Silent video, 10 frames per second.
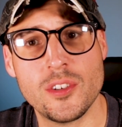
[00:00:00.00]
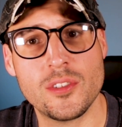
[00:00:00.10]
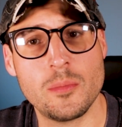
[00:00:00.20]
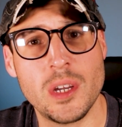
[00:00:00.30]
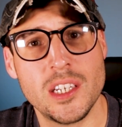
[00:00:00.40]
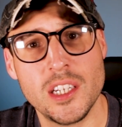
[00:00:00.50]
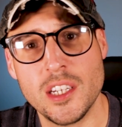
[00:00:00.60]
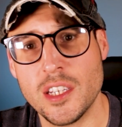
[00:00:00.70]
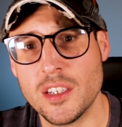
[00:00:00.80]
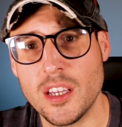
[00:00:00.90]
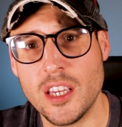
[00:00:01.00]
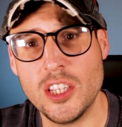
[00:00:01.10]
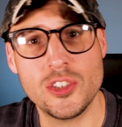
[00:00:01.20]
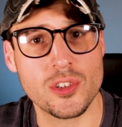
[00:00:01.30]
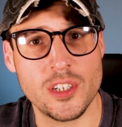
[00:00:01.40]
demanding an
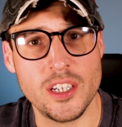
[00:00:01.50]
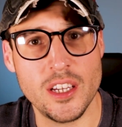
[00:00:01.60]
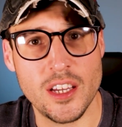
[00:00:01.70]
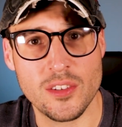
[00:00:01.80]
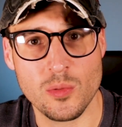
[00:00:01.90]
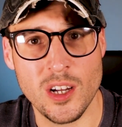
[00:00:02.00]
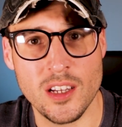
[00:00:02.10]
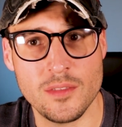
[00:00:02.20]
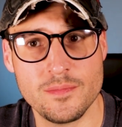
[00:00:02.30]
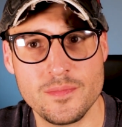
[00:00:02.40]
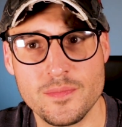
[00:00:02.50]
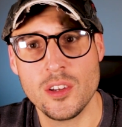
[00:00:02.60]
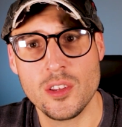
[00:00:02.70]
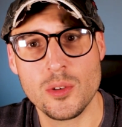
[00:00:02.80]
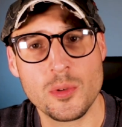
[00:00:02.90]
injury as well.
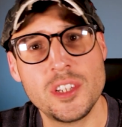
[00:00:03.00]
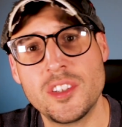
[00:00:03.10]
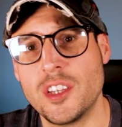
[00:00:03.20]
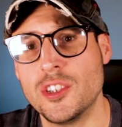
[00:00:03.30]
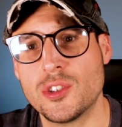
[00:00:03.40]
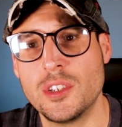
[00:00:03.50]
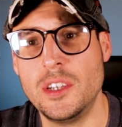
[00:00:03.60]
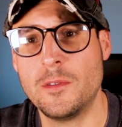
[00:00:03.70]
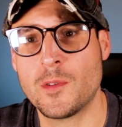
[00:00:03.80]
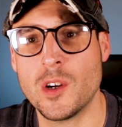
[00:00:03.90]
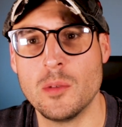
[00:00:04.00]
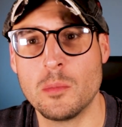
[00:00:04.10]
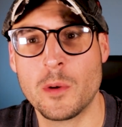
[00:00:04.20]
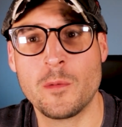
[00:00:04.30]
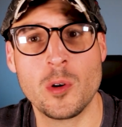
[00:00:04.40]
The risk injury from
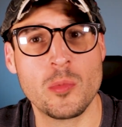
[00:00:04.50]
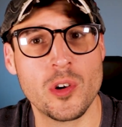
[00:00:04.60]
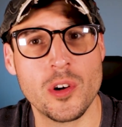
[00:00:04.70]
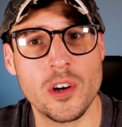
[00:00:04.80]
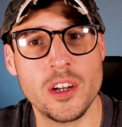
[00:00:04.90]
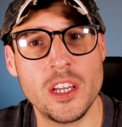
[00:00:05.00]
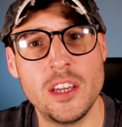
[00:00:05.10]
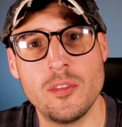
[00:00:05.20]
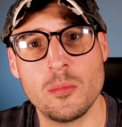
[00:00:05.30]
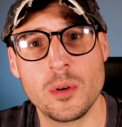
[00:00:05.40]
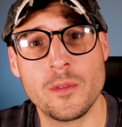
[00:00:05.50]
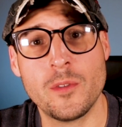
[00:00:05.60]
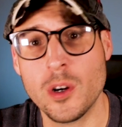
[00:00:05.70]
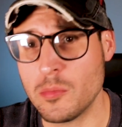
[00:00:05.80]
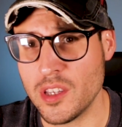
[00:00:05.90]
performer or even
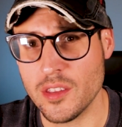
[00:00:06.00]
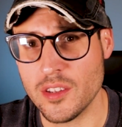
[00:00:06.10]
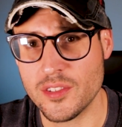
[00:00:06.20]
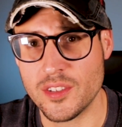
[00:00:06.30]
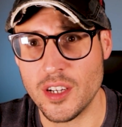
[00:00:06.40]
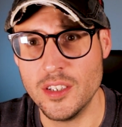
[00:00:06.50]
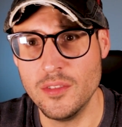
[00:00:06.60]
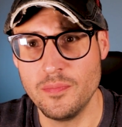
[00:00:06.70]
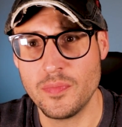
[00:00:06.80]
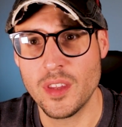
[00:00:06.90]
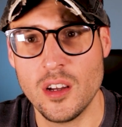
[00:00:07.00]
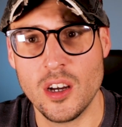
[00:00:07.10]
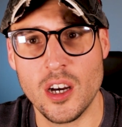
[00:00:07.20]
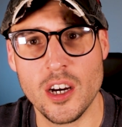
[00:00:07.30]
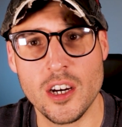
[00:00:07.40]
performing the stunt
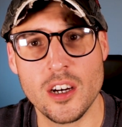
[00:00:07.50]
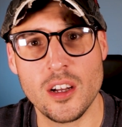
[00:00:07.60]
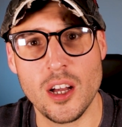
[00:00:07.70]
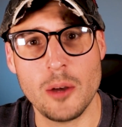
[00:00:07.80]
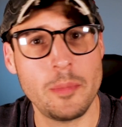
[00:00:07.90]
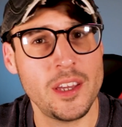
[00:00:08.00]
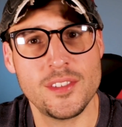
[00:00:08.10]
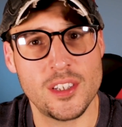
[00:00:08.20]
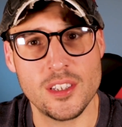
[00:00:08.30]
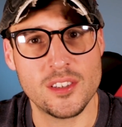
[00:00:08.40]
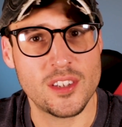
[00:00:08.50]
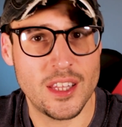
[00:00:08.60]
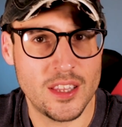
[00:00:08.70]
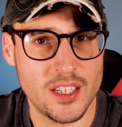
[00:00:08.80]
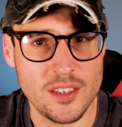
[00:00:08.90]
are amazing, to say
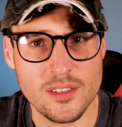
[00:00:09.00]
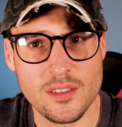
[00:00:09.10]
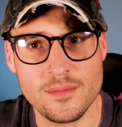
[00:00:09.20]
the least.